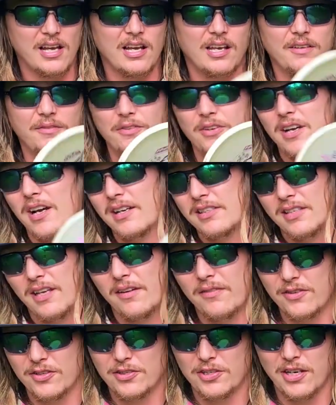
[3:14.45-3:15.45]
If you guys
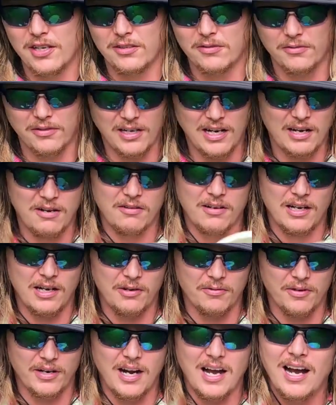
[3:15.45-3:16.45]
haven't checked one out, I
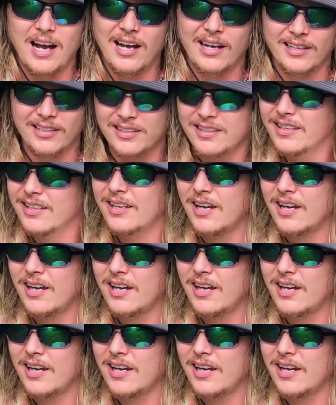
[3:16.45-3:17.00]
would highly,